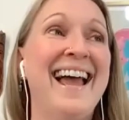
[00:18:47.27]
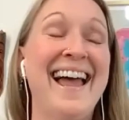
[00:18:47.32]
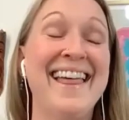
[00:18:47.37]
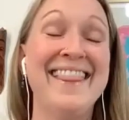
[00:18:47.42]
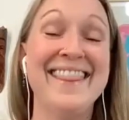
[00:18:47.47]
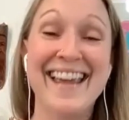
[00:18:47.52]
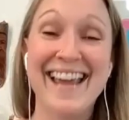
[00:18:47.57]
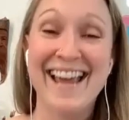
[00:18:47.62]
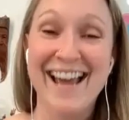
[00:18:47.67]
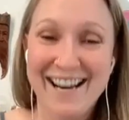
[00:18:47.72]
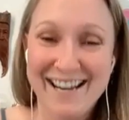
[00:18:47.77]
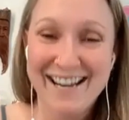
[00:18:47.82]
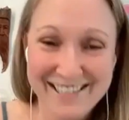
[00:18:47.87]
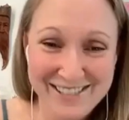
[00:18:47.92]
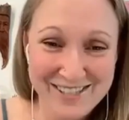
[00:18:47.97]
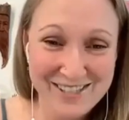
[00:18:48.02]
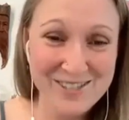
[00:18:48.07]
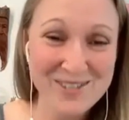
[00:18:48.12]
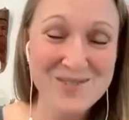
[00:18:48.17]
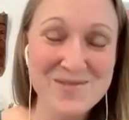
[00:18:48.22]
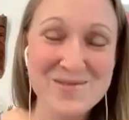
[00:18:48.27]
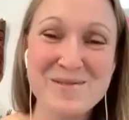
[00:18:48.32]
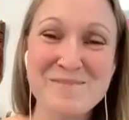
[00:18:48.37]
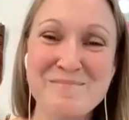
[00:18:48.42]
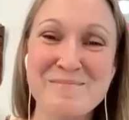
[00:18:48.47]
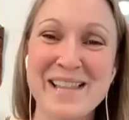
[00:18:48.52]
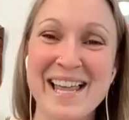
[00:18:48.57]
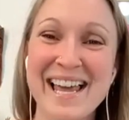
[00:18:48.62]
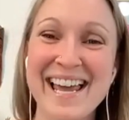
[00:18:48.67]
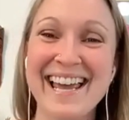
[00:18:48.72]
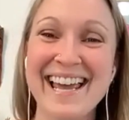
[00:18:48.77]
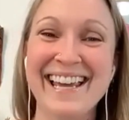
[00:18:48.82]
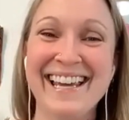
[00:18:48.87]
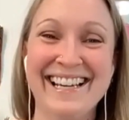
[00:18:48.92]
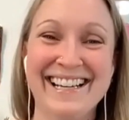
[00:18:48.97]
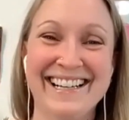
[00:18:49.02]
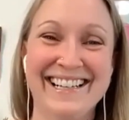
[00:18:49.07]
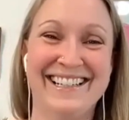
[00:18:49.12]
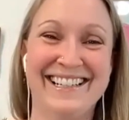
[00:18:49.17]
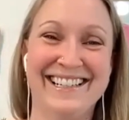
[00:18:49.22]
And they had a school
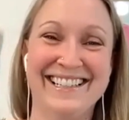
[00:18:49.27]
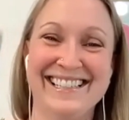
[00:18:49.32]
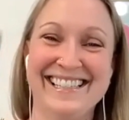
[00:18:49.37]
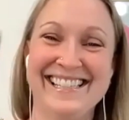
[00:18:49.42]
play